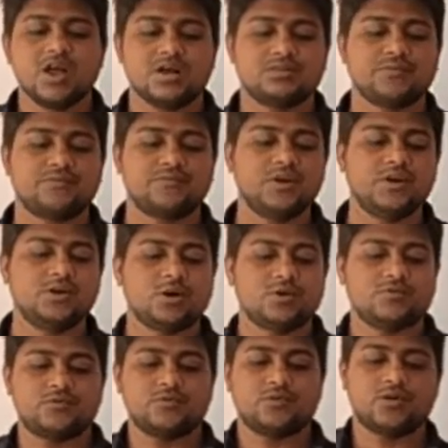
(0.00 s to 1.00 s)
in the field
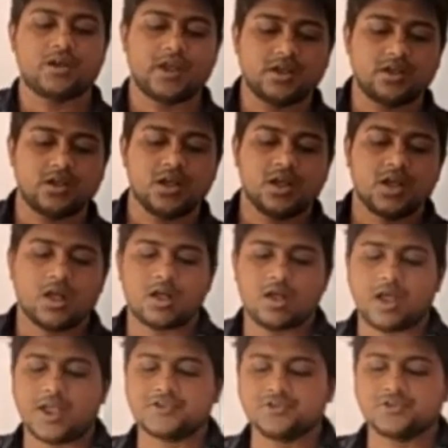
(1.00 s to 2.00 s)
of
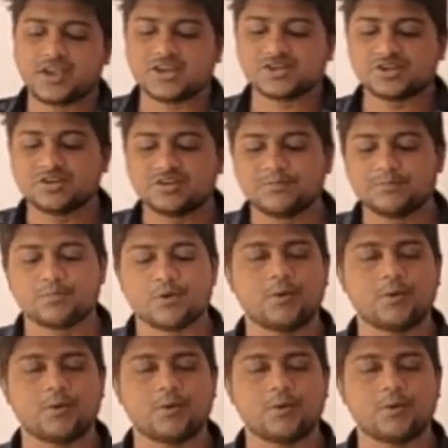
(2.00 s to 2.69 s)
education,